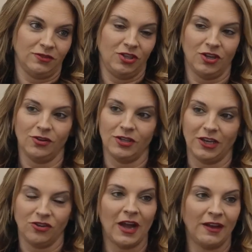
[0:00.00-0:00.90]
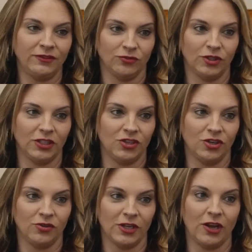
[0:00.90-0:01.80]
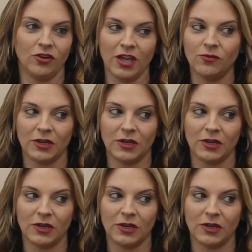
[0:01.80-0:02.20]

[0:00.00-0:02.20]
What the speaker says: Like you have to really know, like, okay,